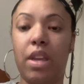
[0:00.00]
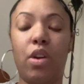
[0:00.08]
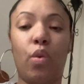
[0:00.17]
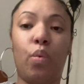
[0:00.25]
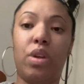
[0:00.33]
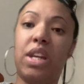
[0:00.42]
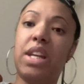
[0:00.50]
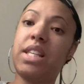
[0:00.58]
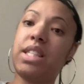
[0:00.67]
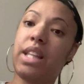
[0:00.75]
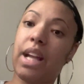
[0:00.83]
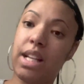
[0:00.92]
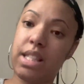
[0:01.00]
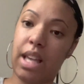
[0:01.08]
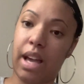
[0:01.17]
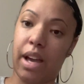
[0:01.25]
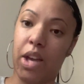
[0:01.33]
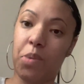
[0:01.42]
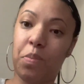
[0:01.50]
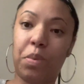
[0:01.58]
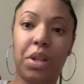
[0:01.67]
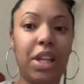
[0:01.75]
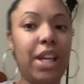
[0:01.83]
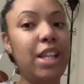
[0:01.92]
when it is nighttime,
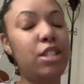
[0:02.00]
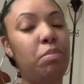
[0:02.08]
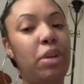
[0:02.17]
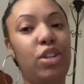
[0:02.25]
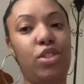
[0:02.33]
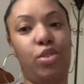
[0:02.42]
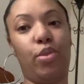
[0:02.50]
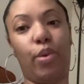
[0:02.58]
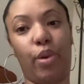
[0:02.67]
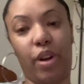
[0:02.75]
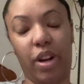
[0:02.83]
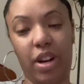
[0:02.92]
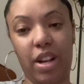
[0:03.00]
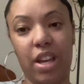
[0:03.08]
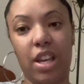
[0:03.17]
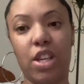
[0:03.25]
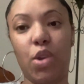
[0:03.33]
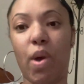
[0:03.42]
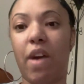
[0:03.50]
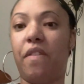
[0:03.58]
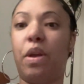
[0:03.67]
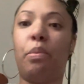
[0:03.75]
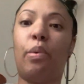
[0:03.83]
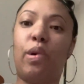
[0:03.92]
please make sure you have
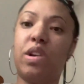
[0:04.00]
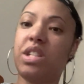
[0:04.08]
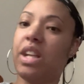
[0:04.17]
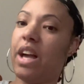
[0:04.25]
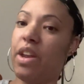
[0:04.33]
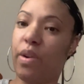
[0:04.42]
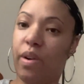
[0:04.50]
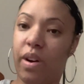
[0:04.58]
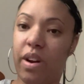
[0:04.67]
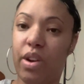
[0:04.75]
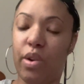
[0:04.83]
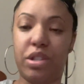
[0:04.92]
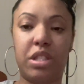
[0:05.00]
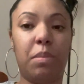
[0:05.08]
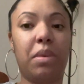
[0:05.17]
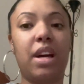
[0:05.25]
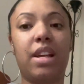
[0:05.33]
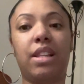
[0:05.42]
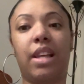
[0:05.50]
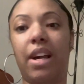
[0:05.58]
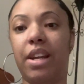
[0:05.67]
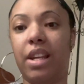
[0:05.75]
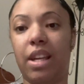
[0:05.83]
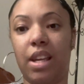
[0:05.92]
a porch light on or some kind of
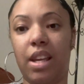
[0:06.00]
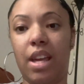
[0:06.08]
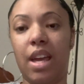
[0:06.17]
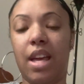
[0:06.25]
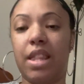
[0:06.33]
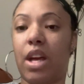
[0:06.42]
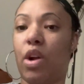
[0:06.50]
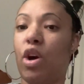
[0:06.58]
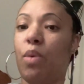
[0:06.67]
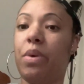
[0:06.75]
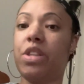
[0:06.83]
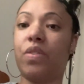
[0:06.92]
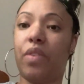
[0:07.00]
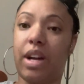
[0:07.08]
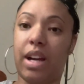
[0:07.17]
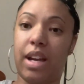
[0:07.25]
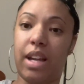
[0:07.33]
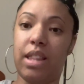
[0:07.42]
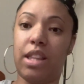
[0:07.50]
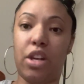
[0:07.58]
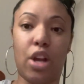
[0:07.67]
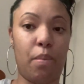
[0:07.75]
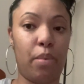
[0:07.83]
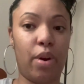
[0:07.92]
lighting that'll help us find the
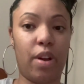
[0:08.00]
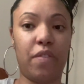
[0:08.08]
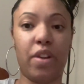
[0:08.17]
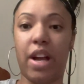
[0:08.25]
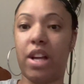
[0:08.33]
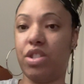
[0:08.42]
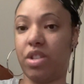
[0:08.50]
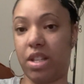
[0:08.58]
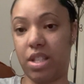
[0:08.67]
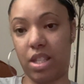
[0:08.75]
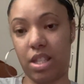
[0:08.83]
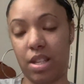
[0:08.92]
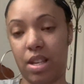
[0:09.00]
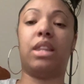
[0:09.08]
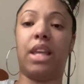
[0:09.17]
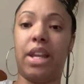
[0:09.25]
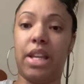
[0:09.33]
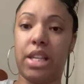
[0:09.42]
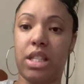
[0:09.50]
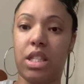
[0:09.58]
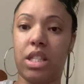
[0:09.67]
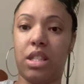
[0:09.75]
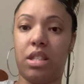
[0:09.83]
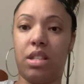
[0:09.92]
number of your address. Let
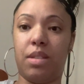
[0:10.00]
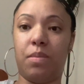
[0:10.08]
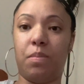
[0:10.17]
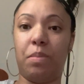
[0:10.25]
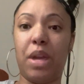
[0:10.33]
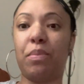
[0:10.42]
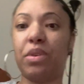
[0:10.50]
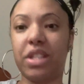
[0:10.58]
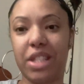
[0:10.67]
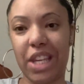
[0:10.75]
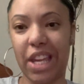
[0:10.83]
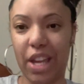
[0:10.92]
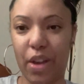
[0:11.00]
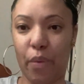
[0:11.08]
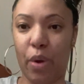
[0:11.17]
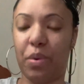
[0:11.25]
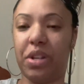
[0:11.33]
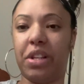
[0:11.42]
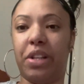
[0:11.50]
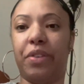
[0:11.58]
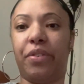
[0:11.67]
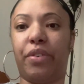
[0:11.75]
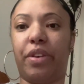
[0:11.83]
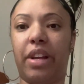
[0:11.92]
us be able to see where we're
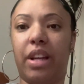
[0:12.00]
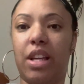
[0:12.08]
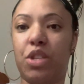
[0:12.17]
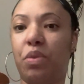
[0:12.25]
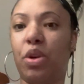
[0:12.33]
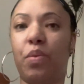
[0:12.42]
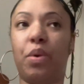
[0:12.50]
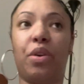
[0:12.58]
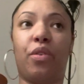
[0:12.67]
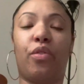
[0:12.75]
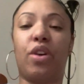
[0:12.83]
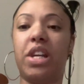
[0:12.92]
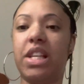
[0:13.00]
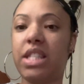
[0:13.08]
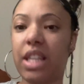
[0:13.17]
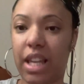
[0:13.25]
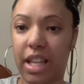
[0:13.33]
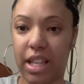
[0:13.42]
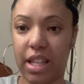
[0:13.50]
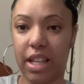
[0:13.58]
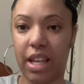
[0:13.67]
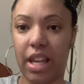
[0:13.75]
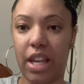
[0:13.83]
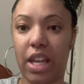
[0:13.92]
delivering, because we don't want to run into
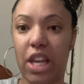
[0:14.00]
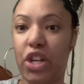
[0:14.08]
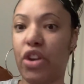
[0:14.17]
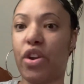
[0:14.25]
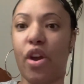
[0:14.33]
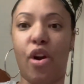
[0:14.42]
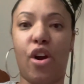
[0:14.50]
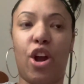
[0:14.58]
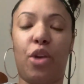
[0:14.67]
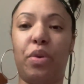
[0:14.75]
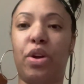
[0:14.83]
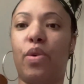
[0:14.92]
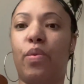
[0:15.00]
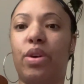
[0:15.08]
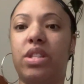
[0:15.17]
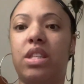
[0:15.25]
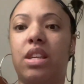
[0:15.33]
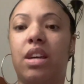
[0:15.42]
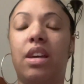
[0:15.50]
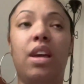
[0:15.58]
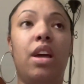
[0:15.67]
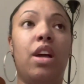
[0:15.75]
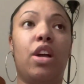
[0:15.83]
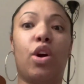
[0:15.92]
anything in your yard. We don't want to
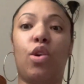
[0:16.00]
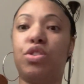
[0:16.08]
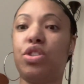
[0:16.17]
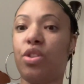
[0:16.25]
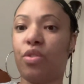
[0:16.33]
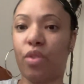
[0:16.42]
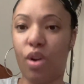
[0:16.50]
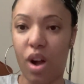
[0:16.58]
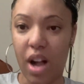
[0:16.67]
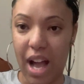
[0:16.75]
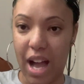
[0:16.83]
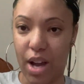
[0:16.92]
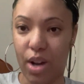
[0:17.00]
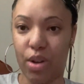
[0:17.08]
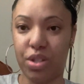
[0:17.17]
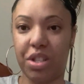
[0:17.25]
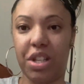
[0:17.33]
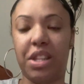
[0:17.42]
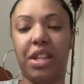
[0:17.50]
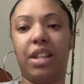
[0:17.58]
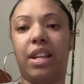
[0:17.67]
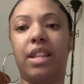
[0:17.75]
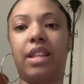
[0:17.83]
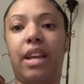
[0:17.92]
go to the wrong house or anything
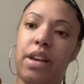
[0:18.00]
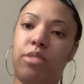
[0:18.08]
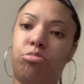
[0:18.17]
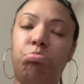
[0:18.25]
like that.